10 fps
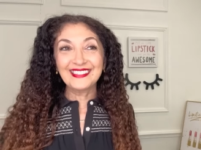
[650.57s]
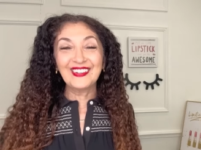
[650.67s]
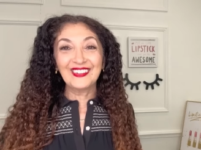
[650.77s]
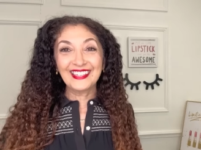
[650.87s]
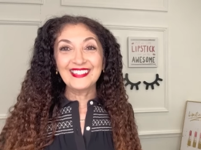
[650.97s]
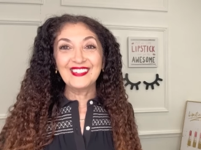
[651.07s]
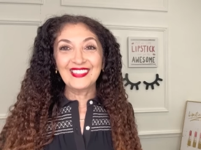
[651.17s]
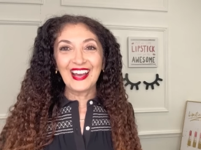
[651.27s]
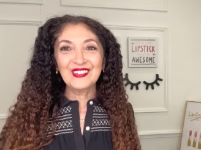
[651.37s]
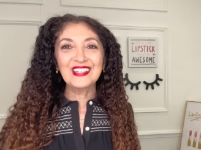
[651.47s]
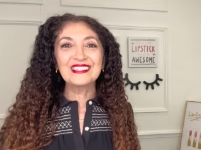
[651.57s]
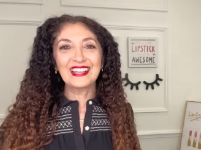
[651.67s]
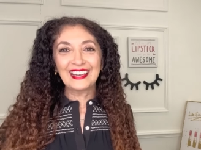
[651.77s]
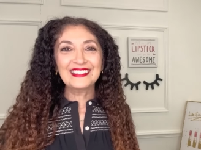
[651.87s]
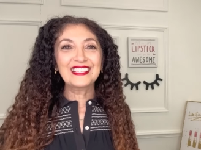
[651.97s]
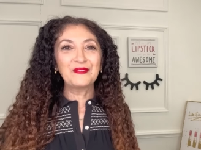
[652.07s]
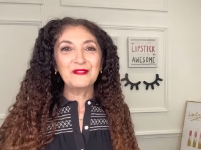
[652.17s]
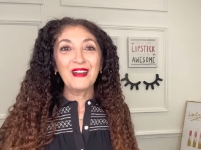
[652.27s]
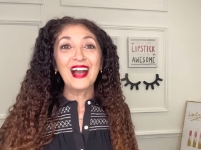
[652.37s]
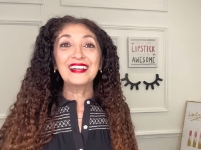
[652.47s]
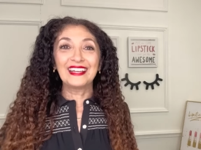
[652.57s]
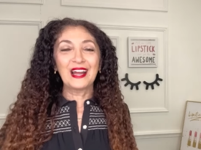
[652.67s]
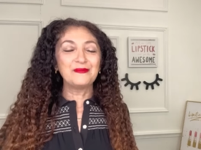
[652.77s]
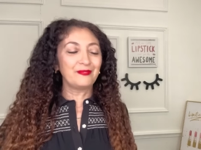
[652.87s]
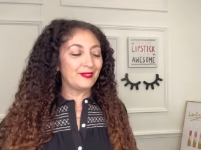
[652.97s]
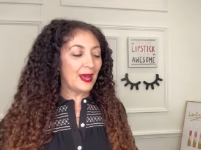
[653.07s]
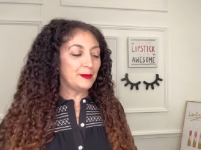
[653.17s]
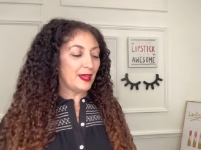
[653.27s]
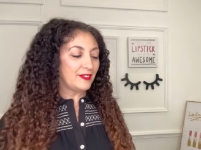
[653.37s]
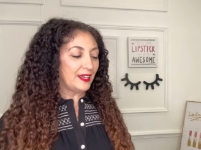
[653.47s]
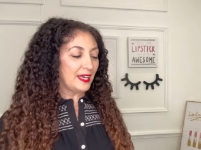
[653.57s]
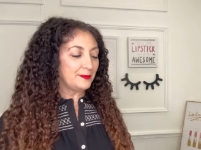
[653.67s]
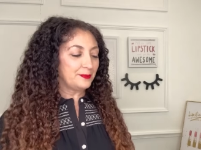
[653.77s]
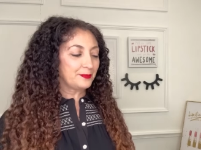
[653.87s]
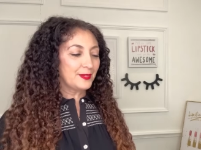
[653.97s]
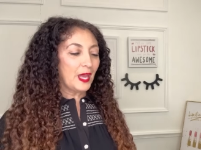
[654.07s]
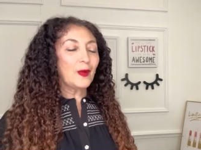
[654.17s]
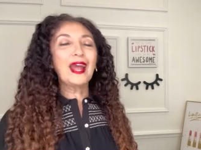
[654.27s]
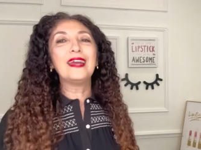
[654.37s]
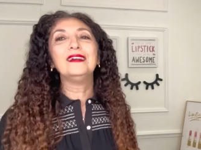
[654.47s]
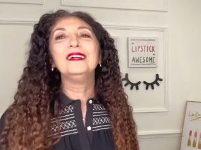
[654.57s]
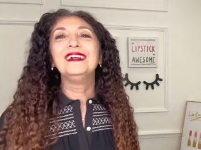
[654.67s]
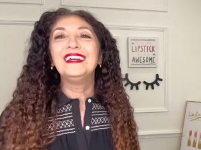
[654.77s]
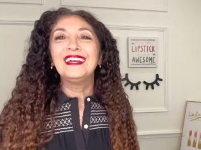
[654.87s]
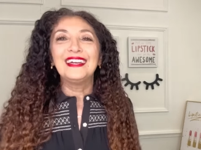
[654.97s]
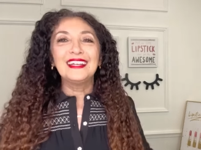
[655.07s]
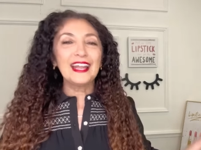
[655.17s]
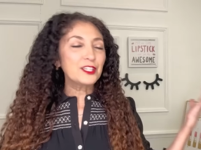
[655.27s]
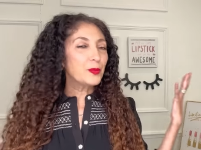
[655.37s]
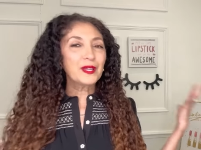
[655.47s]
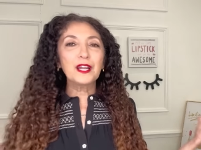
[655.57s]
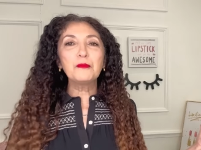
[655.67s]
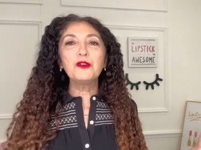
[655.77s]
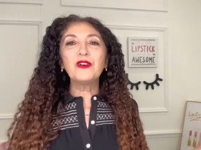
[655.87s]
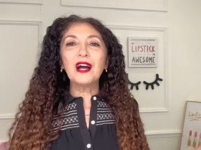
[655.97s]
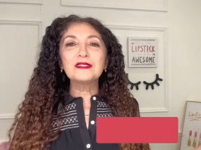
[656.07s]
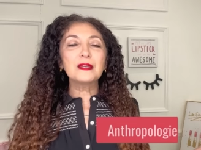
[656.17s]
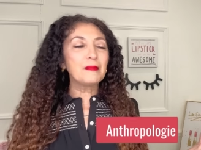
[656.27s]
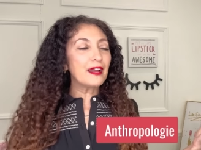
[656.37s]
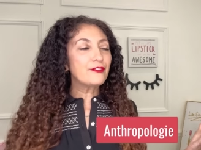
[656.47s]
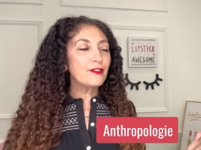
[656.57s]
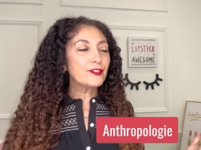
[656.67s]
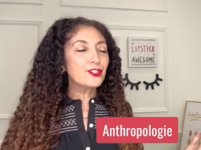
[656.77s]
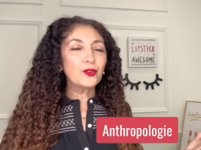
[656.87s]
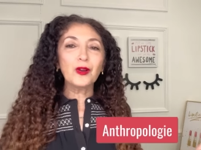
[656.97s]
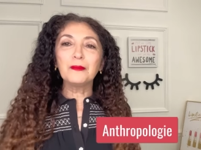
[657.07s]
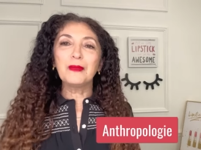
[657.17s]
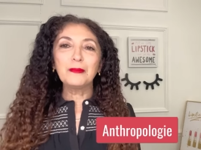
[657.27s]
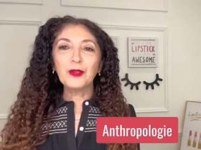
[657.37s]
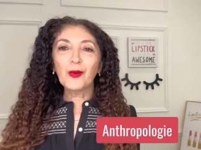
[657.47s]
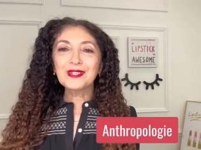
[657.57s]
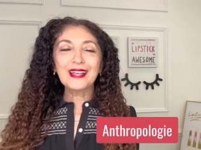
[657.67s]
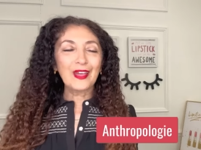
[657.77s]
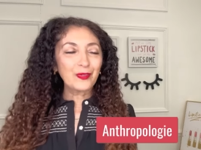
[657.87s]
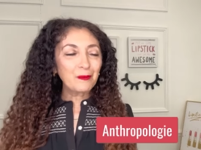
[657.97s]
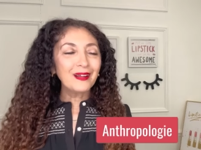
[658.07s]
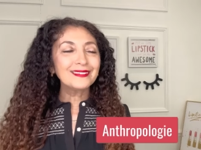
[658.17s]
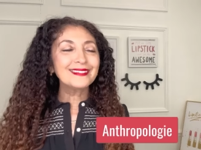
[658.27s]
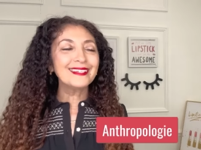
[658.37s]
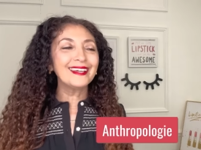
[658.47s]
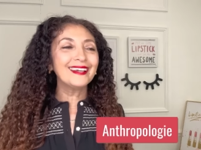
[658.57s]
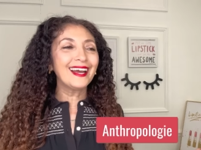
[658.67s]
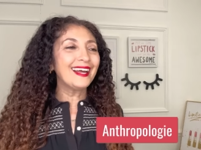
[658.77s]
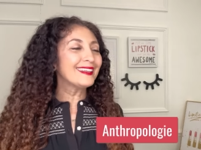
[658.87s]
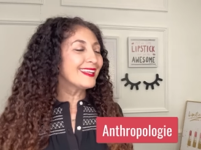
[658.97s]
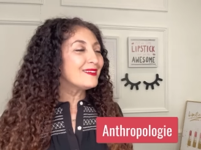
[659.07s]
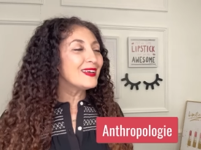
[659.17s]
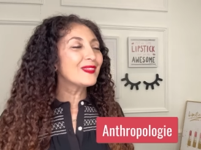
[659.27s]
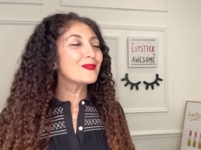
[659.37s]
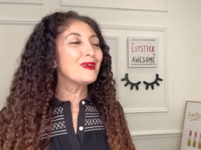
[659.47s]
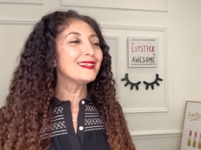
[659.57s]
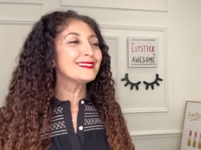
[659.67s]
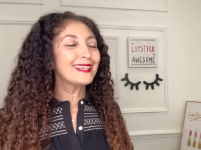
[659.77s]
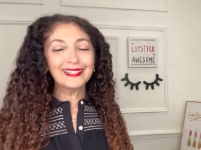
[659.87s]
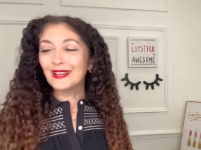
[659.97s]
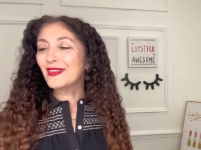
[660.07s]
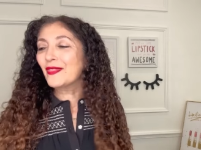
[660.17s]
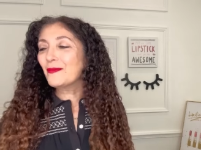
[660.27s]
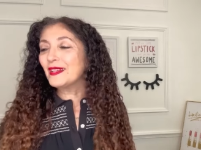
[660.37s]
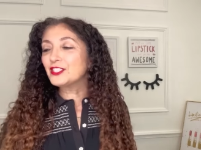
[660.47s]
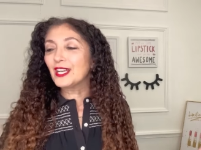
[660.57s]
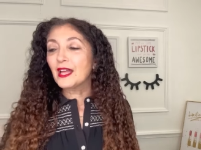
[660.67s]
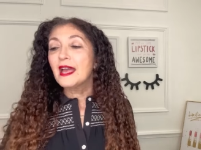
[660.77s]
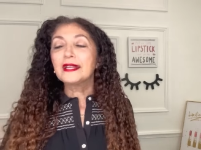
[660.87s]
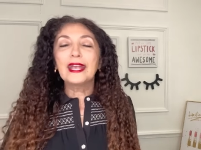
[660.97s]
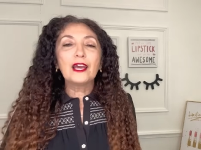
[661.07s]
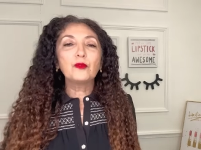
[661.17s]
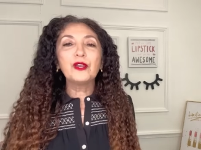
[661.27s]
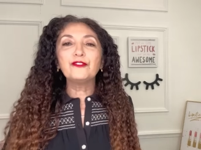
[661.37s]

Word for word: early 2000s and it's coming back. And I'm, I'm I'm loving it. Okay, next we're going to move on to my favorite store, maybe yours, Anthropologie. I love Anthropologie. I love Anthropologie. Can we